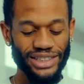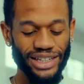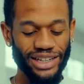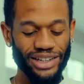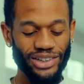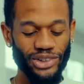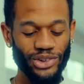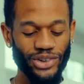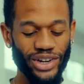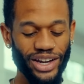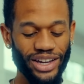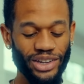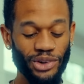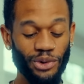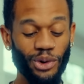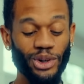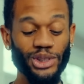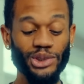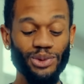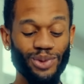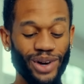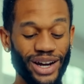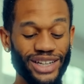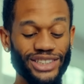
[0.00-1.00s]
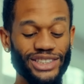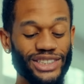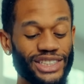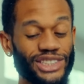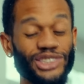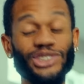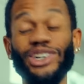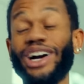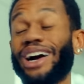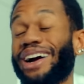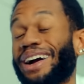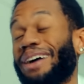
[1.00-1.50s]
nigga. You got, you want some white
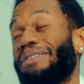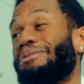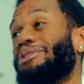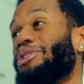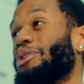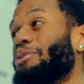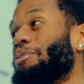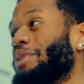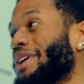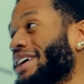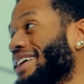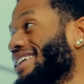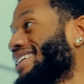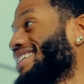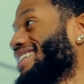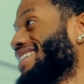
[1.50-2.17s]
cheese? You gotta come through me.